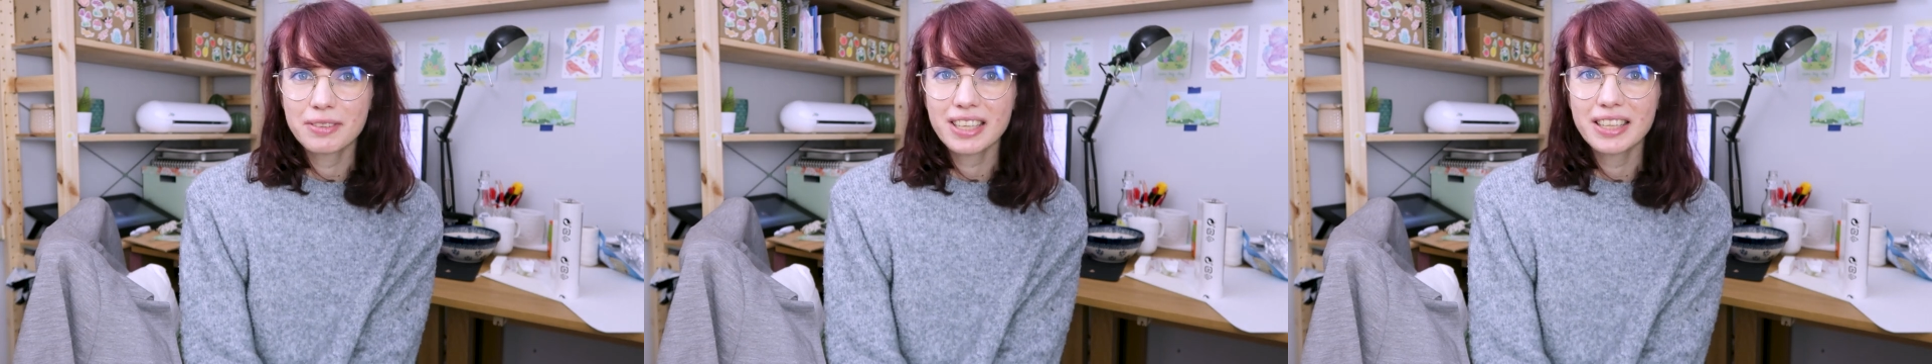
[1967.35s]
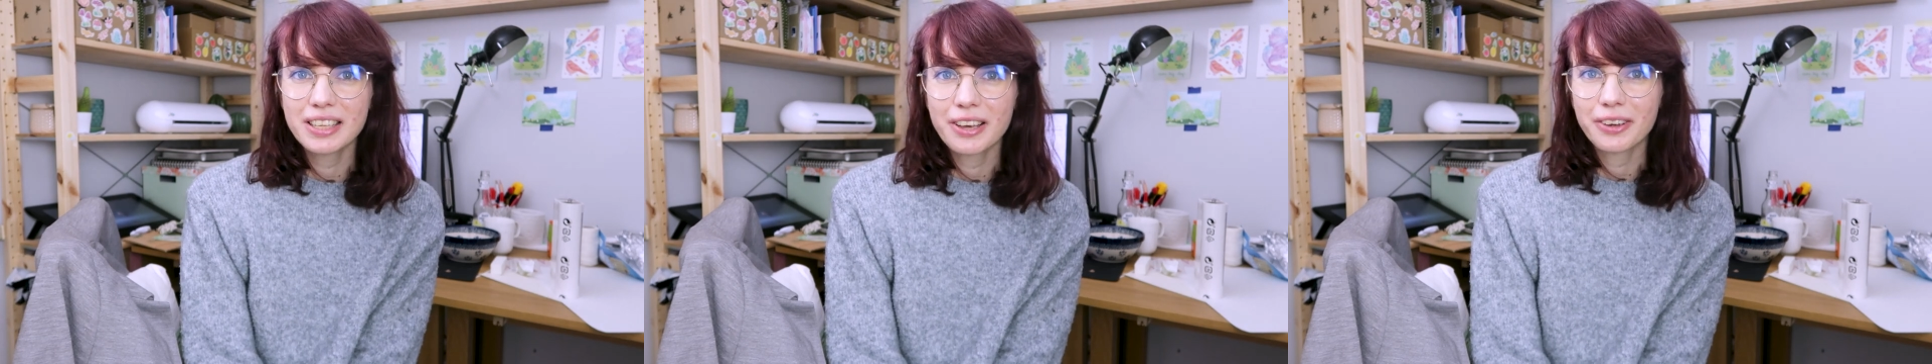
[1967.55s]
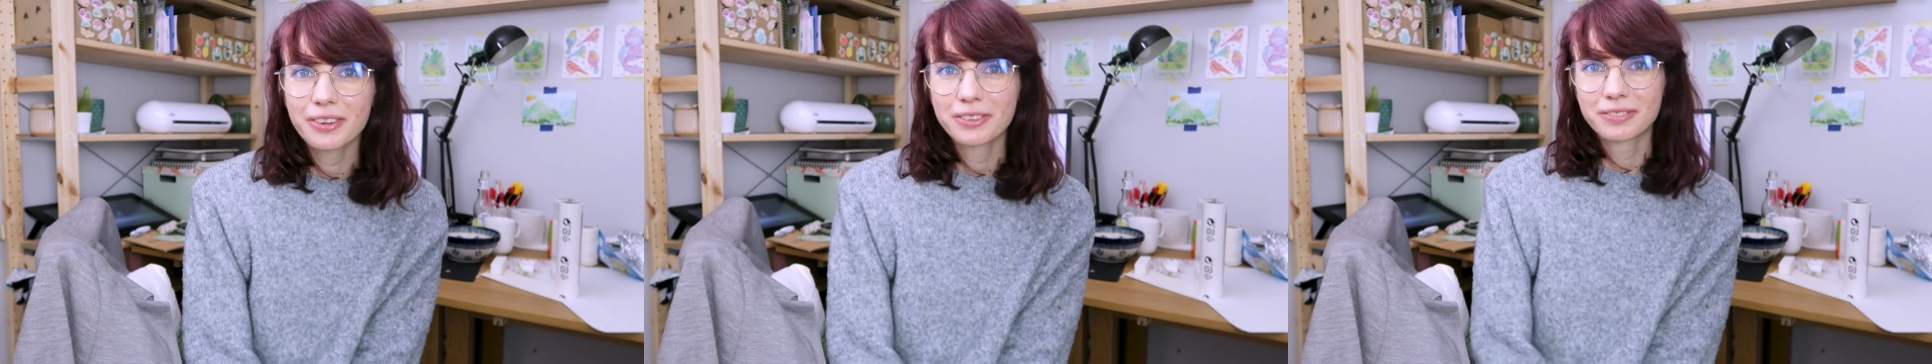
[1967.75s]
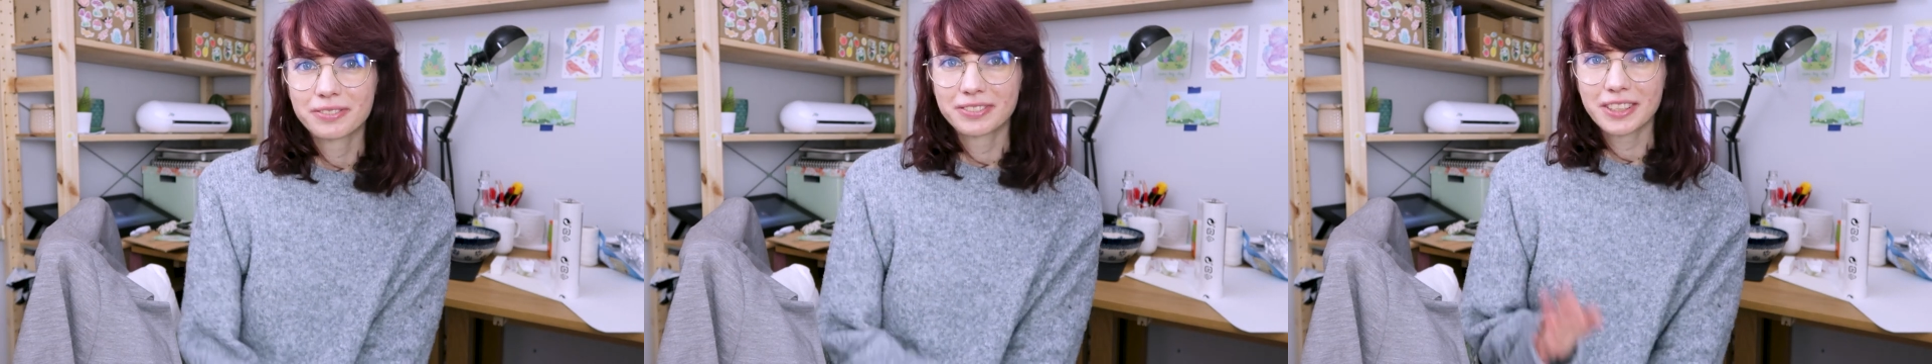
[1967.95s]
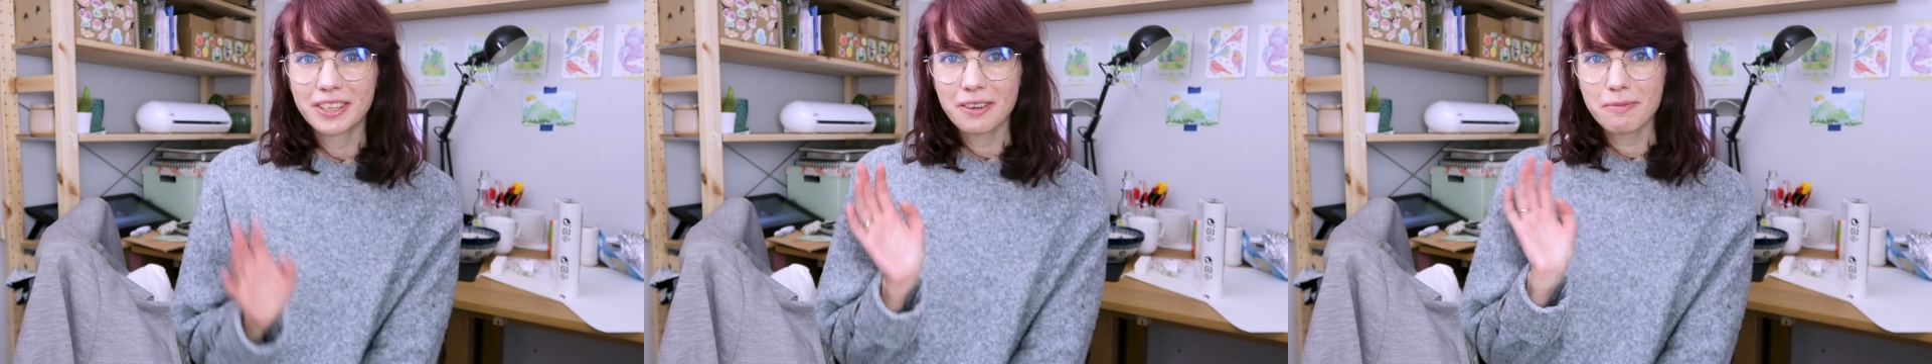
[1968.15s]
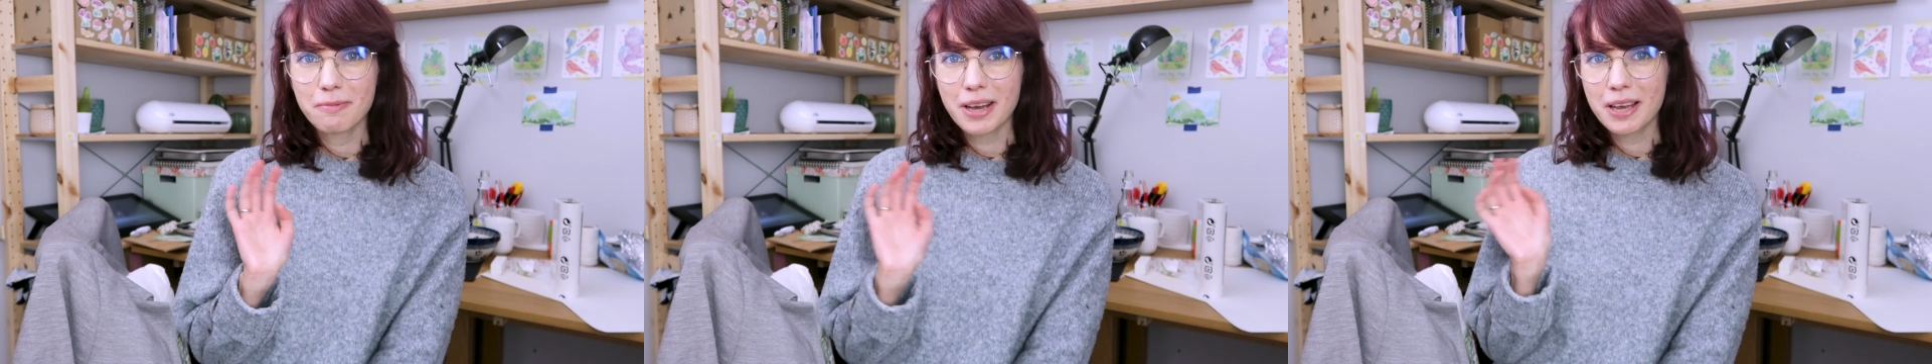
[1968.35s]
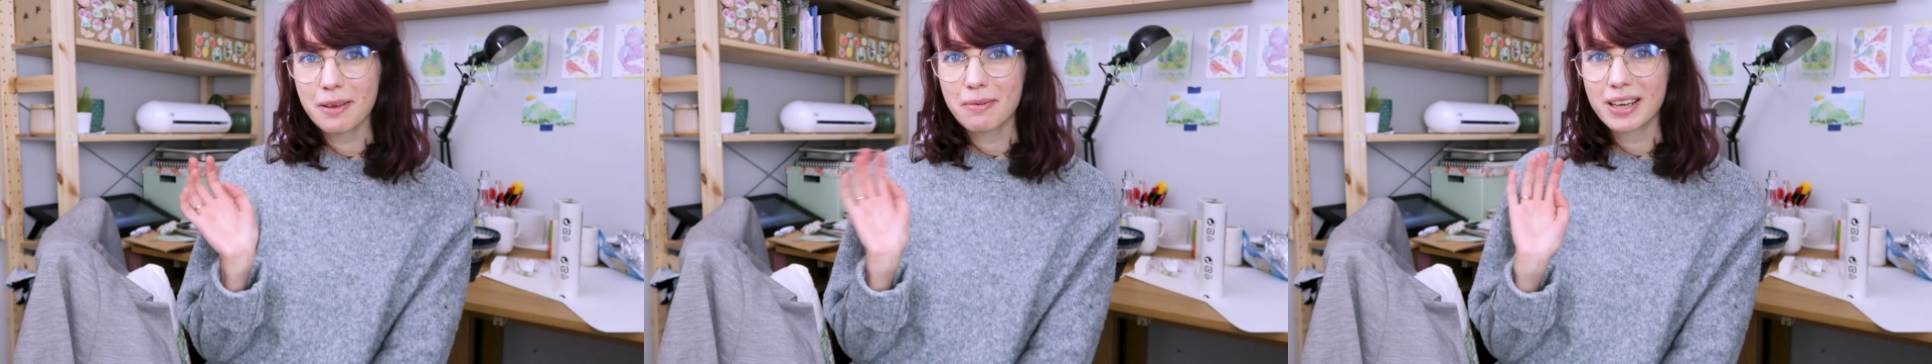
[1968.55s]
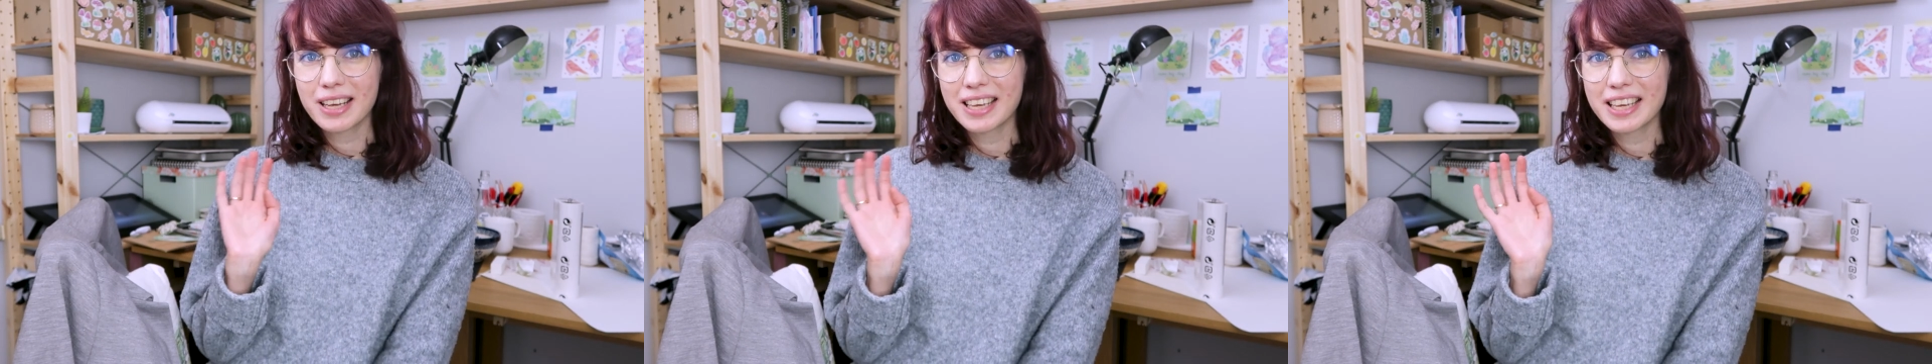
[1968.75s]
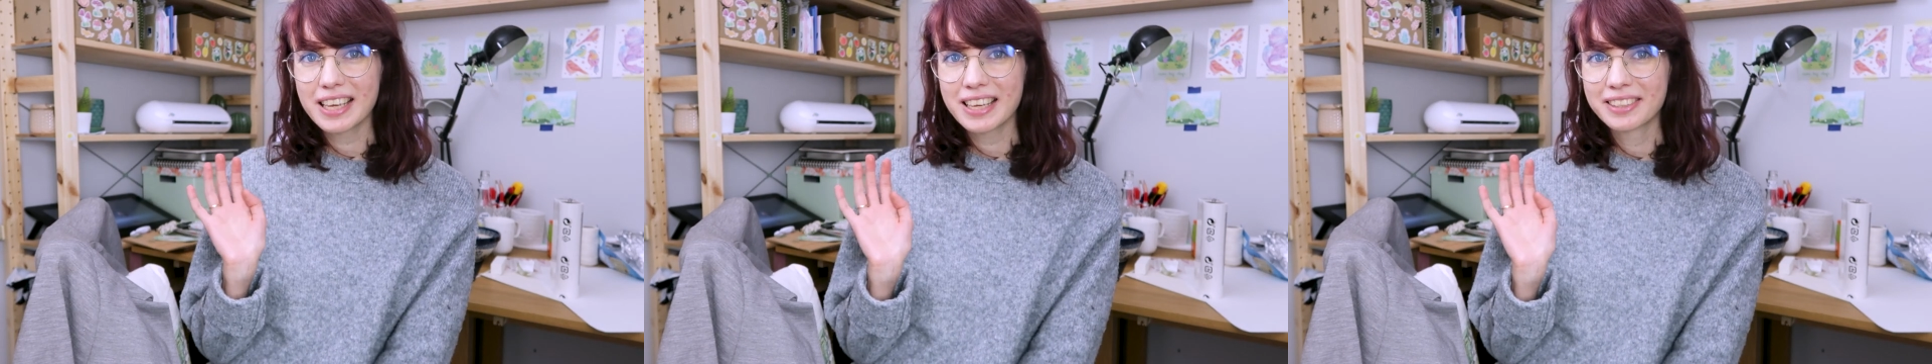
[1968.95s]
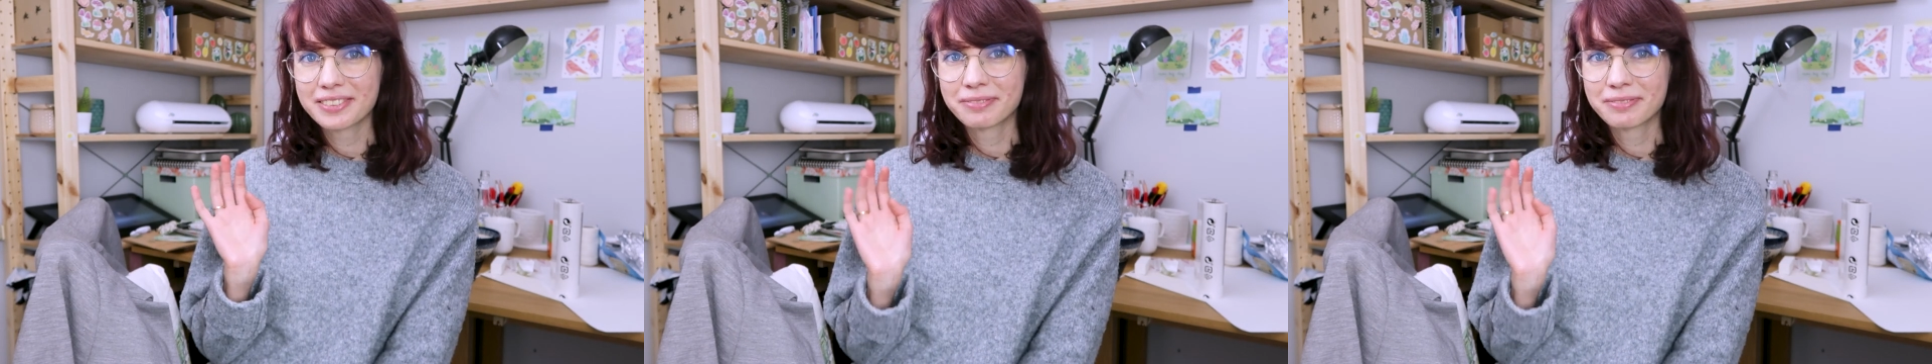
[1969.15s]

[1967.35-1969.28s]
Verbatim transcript: video. Bye bye!